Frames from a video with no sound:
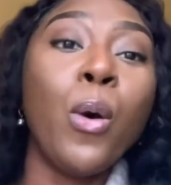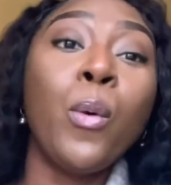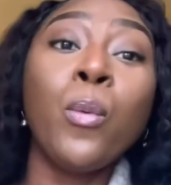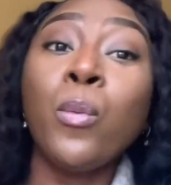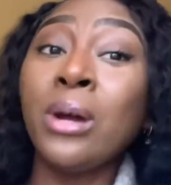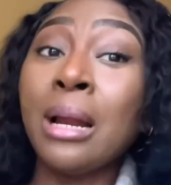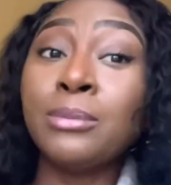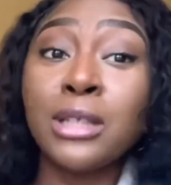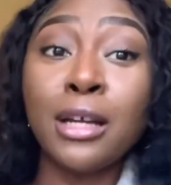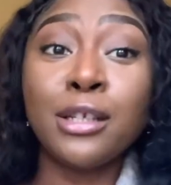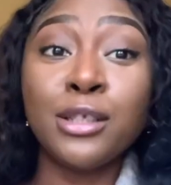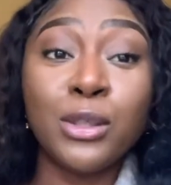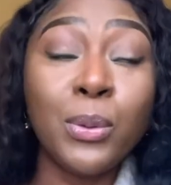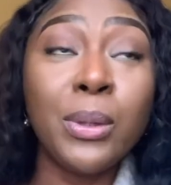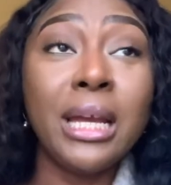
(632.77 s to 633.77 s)
what I'm trying to
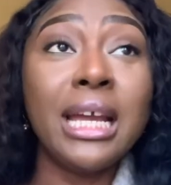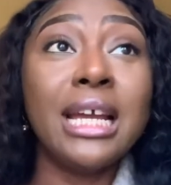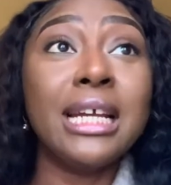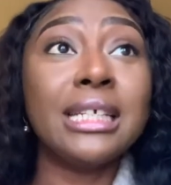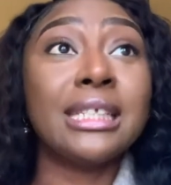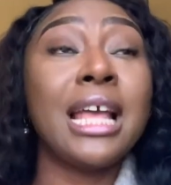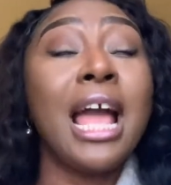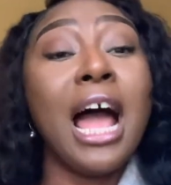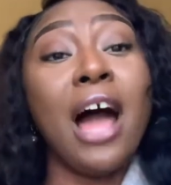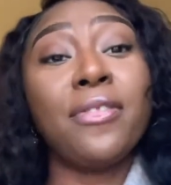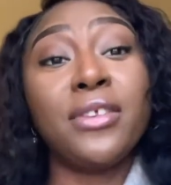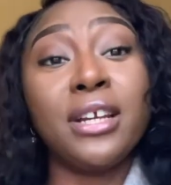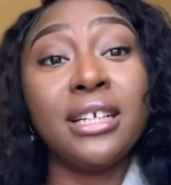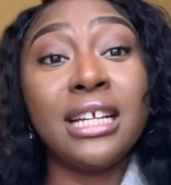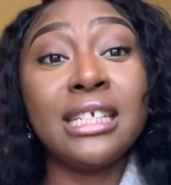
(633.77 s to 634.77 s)
do is,
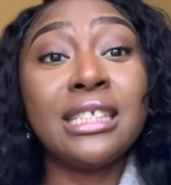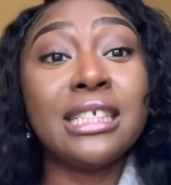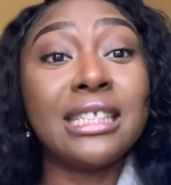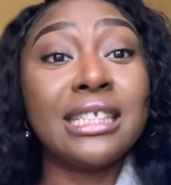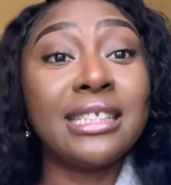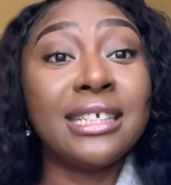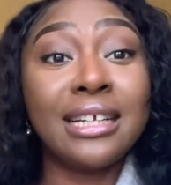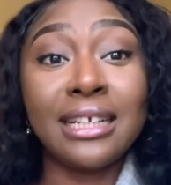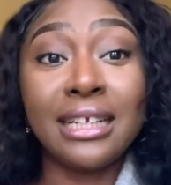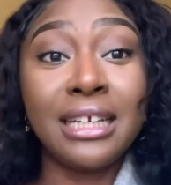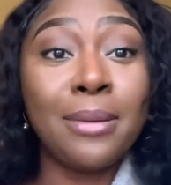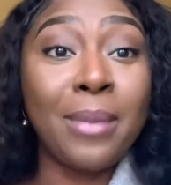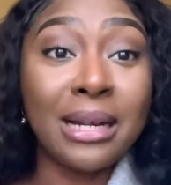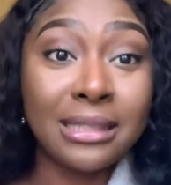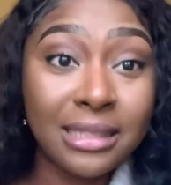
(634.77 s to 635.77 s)
after the dentist is done
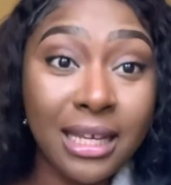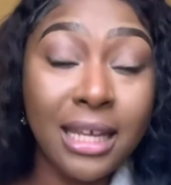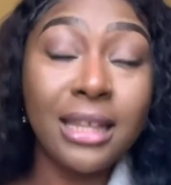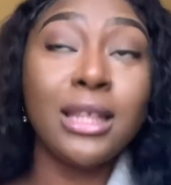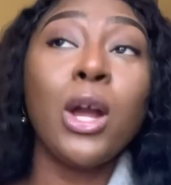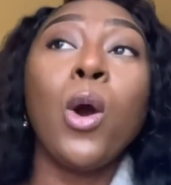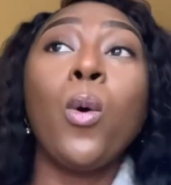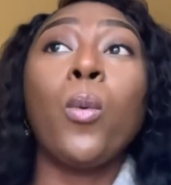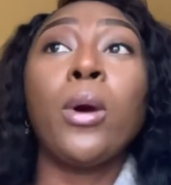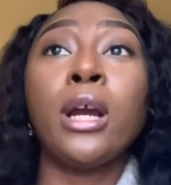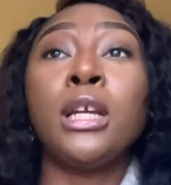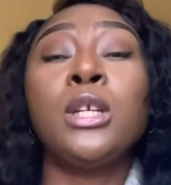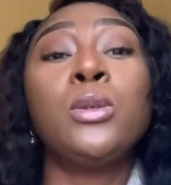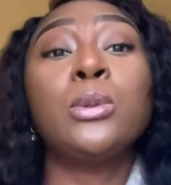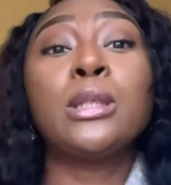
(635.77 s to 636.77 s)
cleaning my teeth, we're going
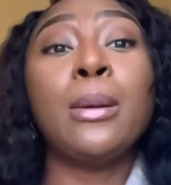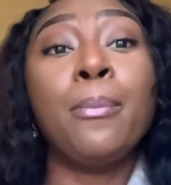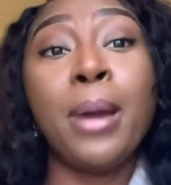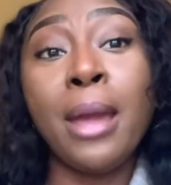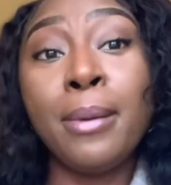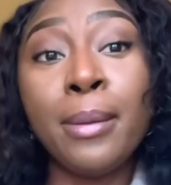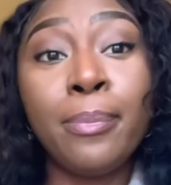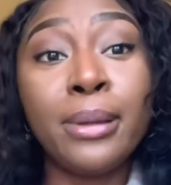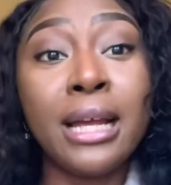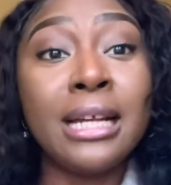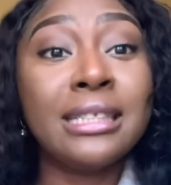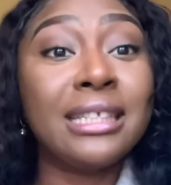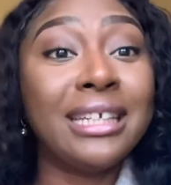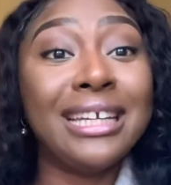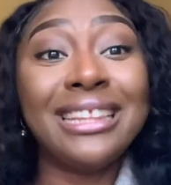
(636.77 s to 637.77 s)
to do some payment
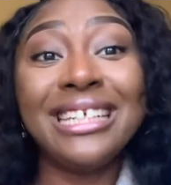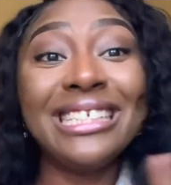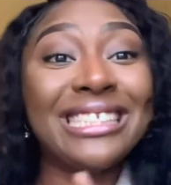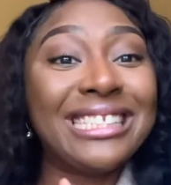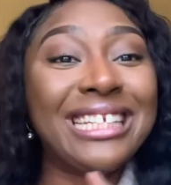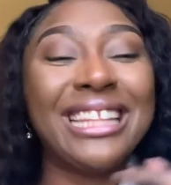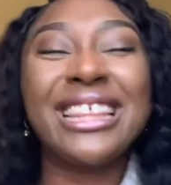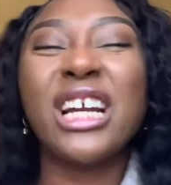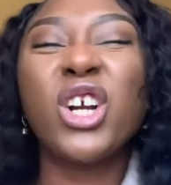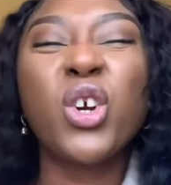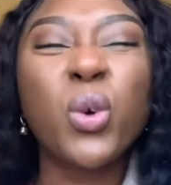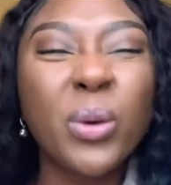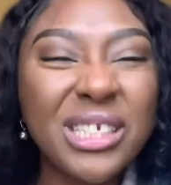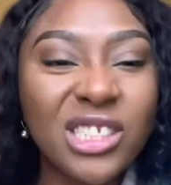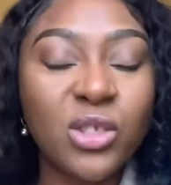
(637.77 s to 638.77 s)
plans to get these teeth
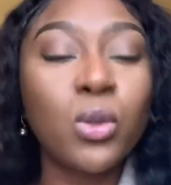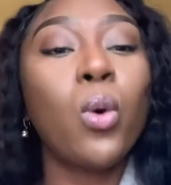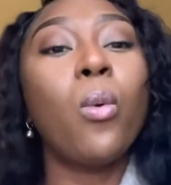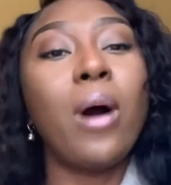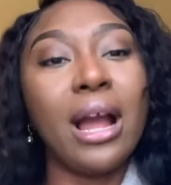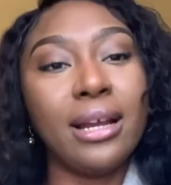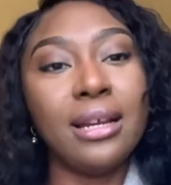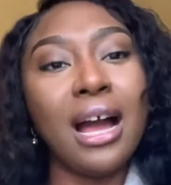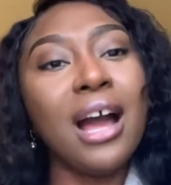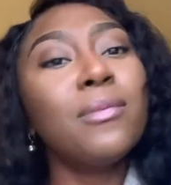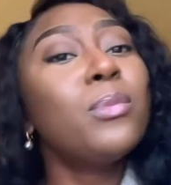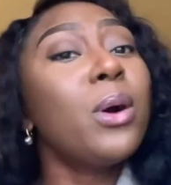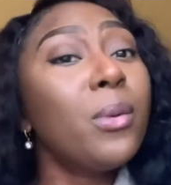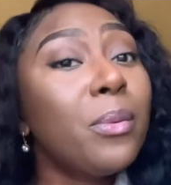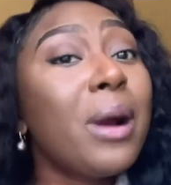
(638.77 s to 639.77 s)
crystal white.
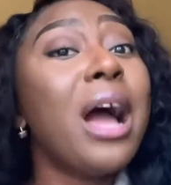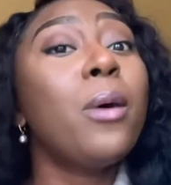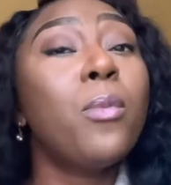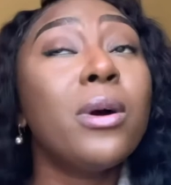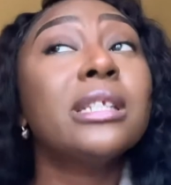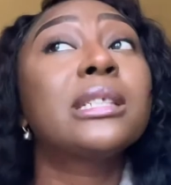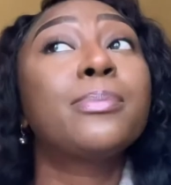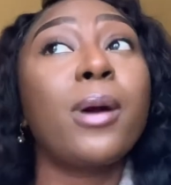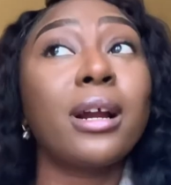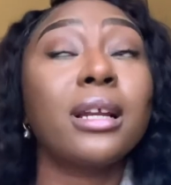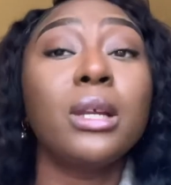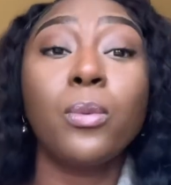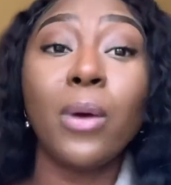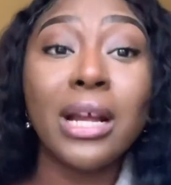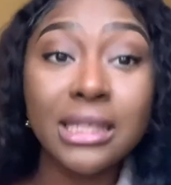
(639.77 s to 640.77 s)
I want
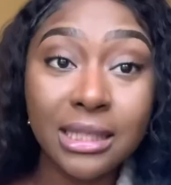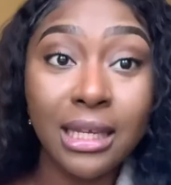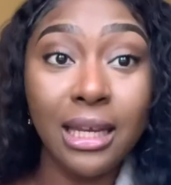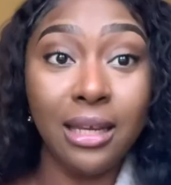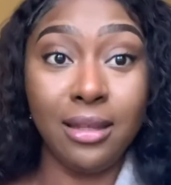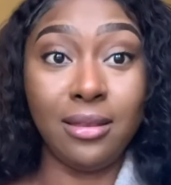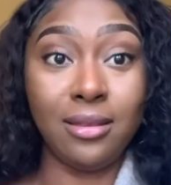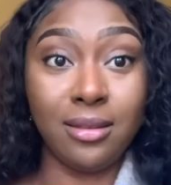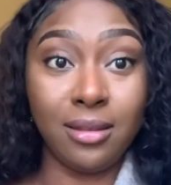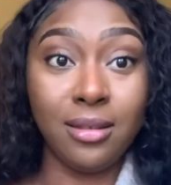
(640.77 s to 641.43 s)
sparkling white teeth.